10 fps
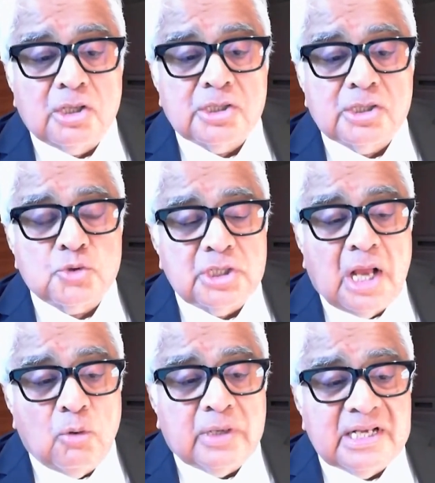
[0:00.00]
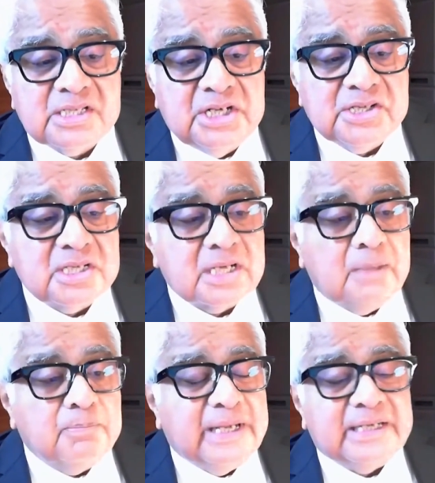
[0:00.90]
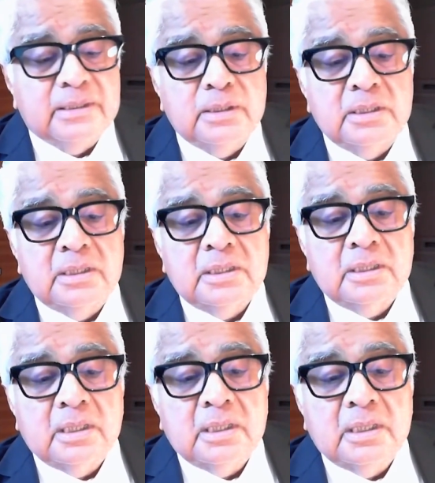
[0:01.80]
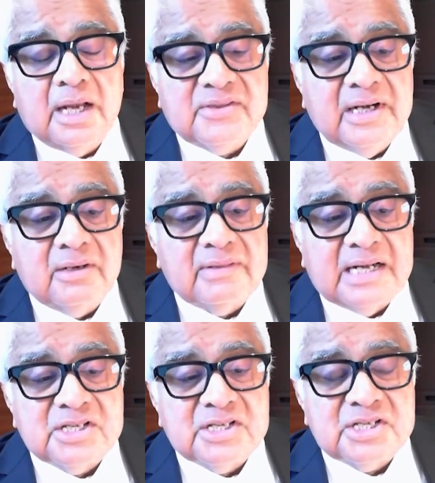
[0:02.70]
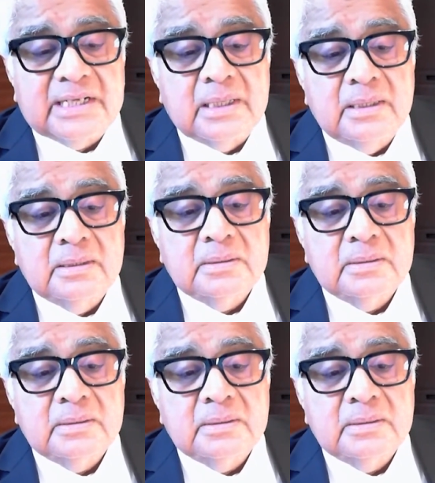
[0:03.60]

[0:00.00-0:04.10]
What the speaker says: the constitution, how can a citizen complain? A resident of that state